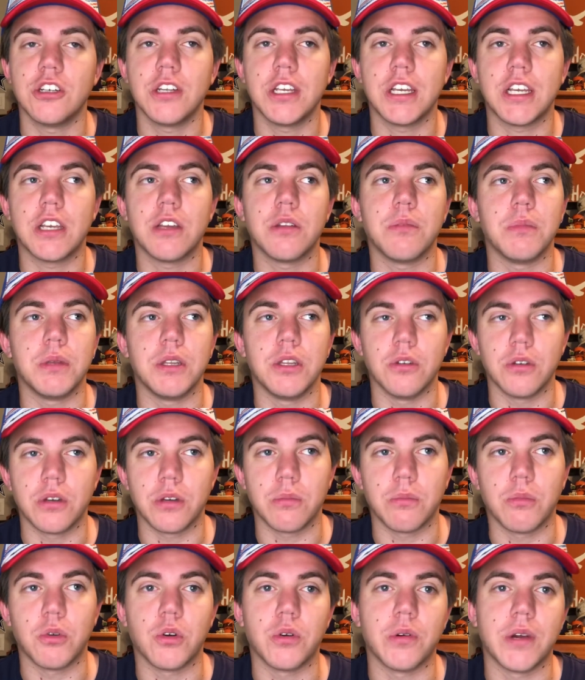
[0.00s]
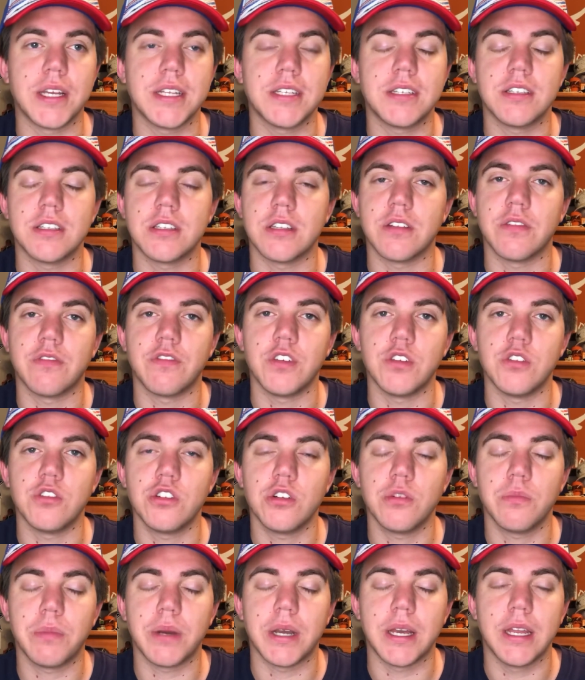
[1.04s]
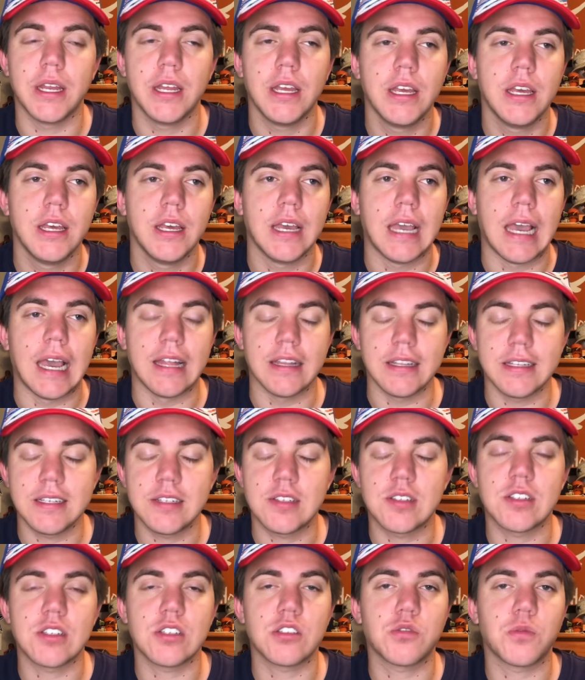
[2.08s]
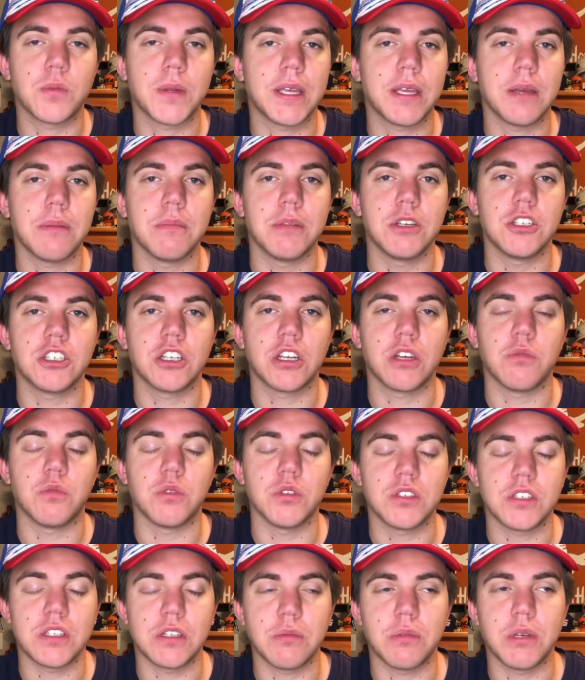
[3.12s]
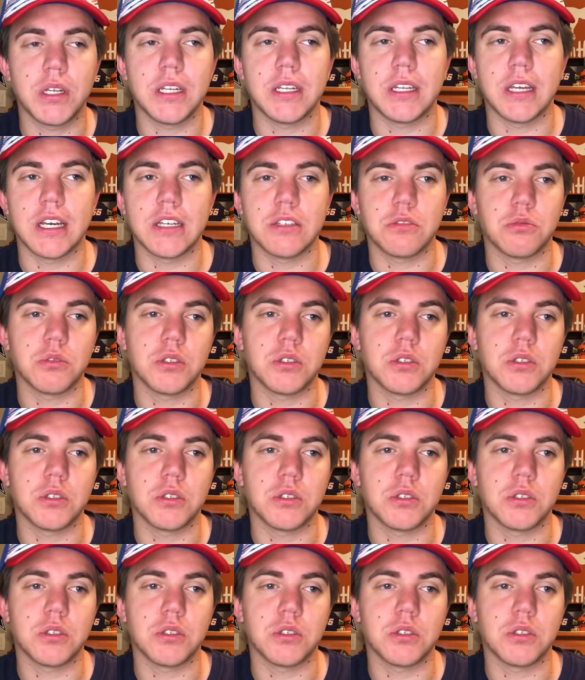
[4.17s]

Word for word: He could be doing more races in the future, but at least this week at Michigan, we'll see what he does.